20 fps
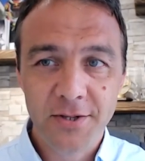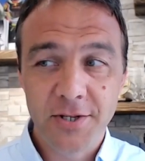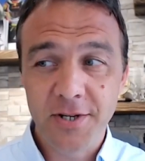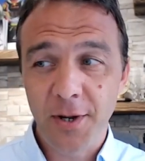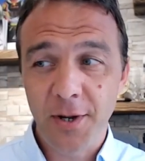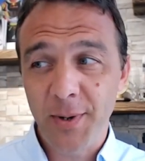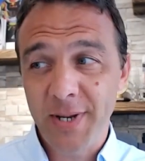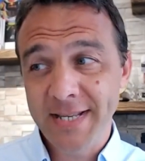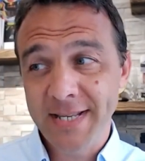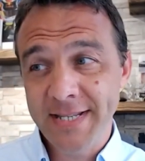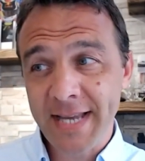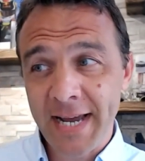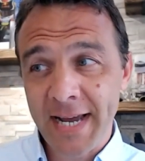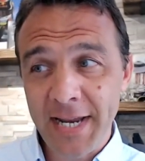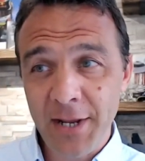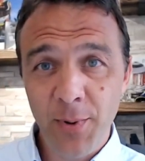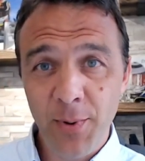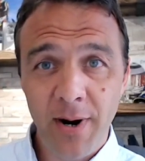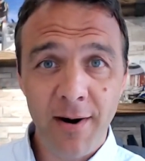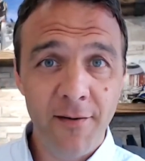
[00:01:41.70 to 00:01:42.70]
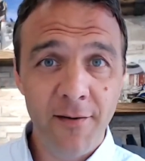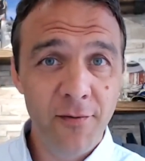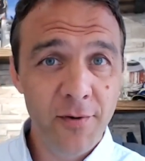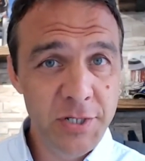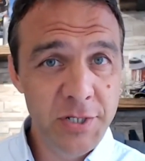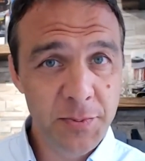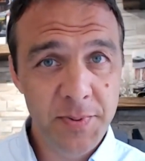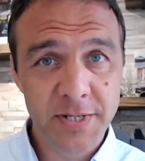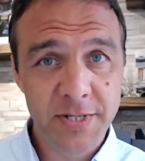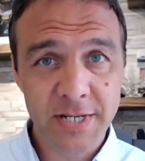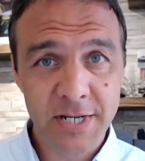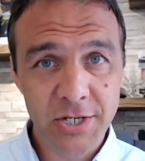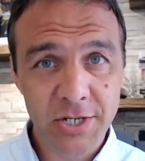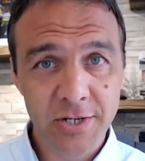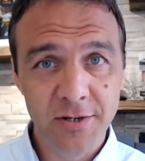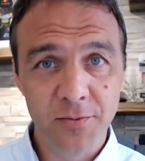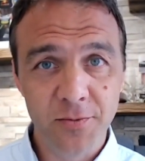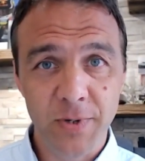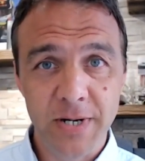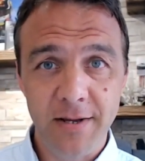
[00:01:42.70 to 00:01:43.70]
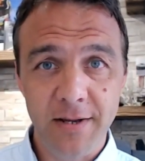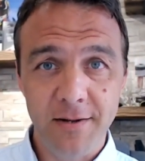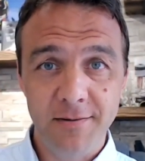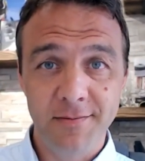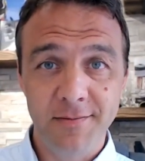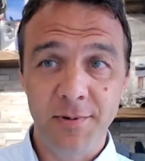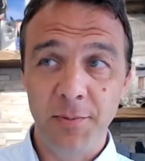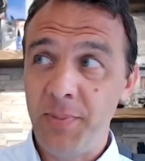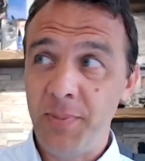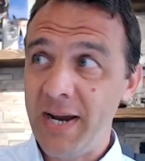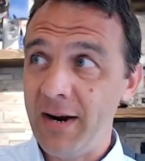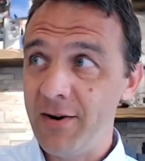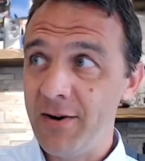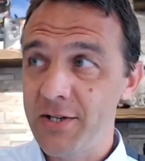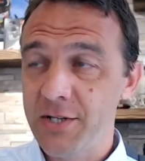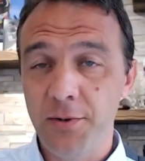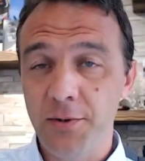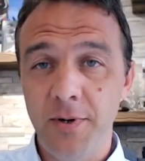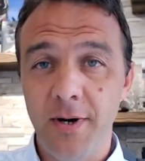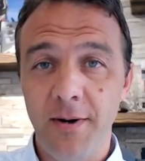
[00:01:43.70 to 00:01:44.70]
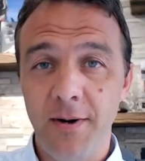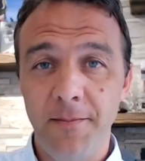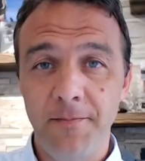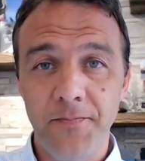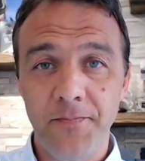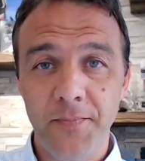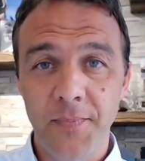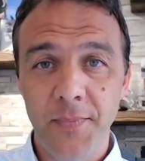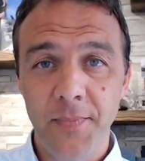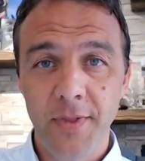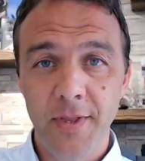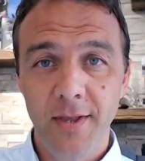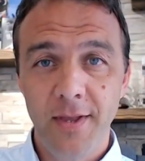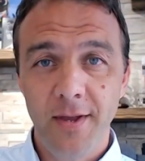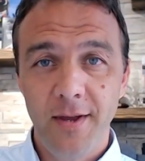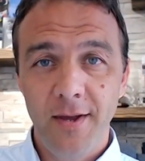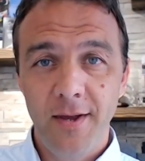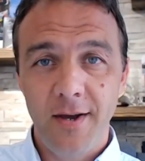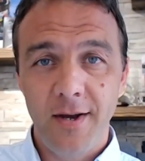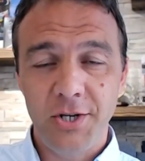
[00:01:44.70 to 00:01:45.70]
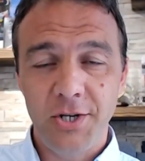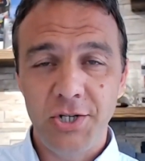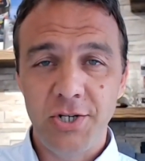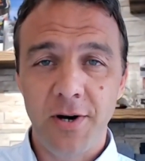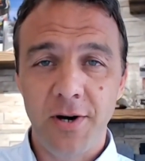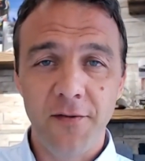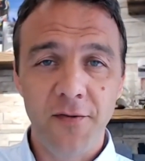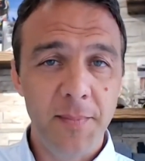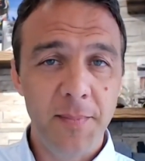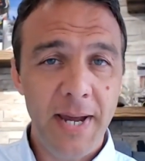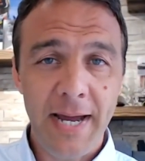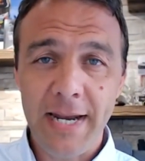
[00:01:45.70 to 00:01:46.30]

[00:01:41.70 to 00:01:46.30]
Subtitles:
to know exactly where everyone's positioned when you compare it to a shot from a